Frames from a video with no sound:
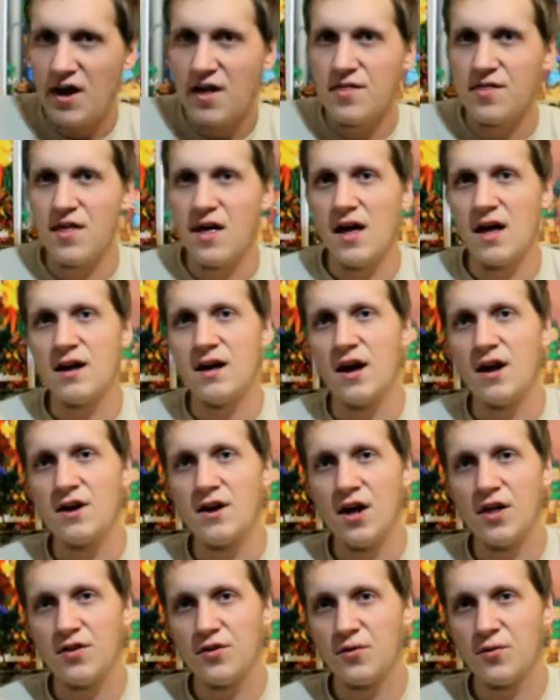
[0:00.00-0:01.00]
And then
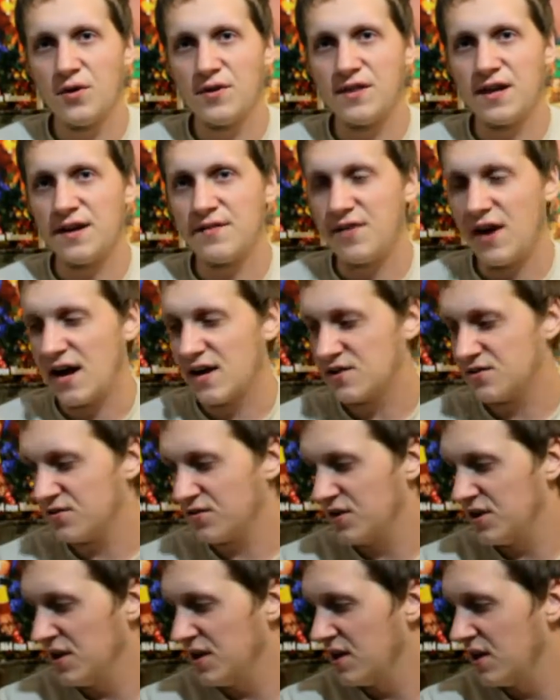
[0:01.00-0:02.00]
another one that I've
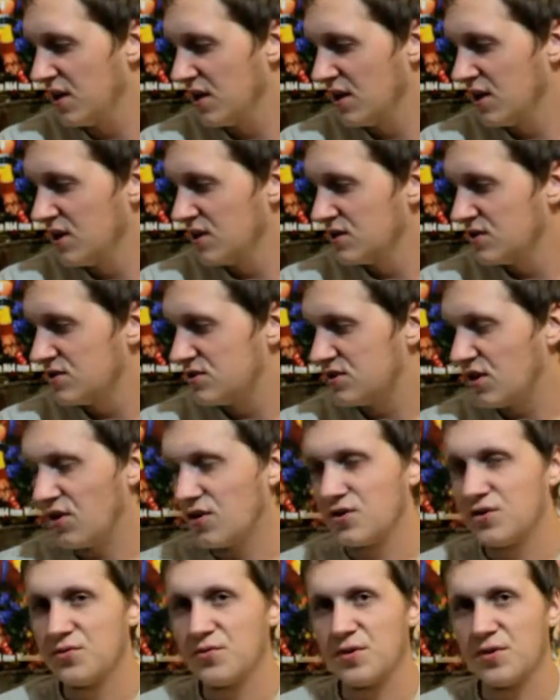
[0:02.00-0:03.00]
actually
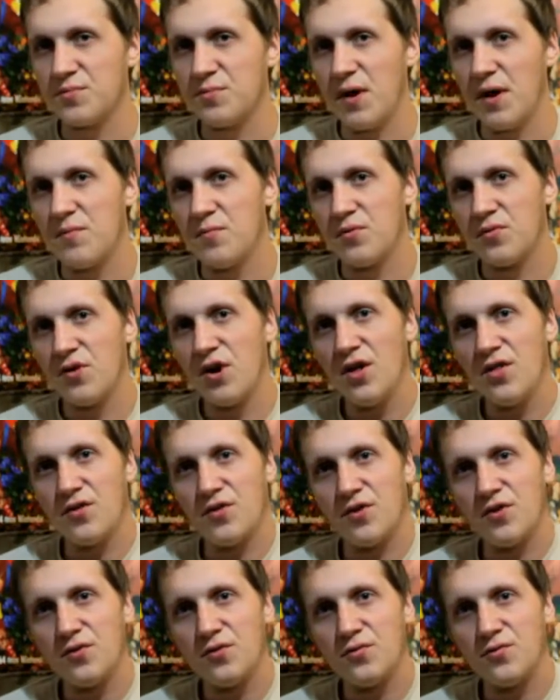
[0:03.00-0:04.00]
started with my
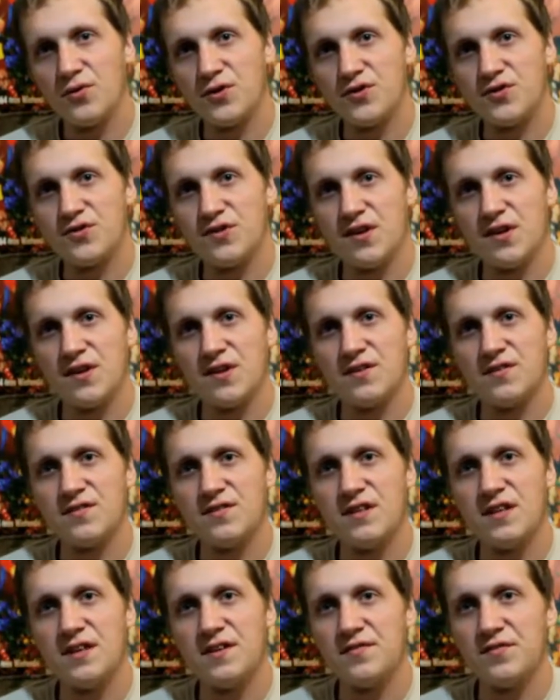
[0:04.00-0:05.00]
brother, which is
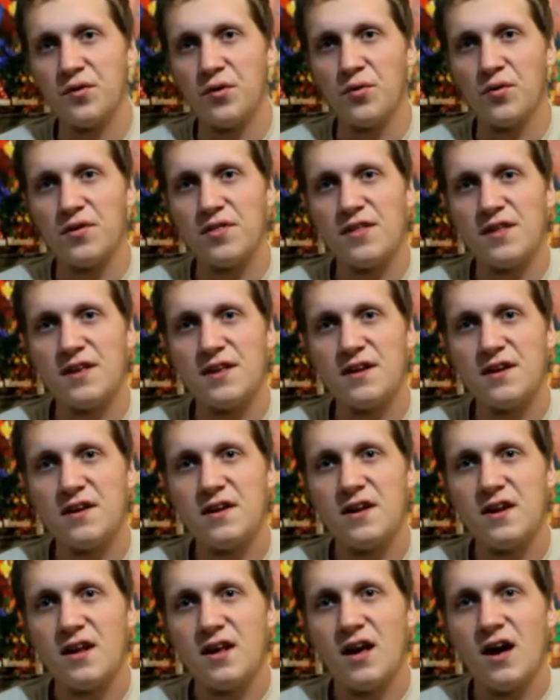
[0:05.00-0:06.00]
The Evil Within.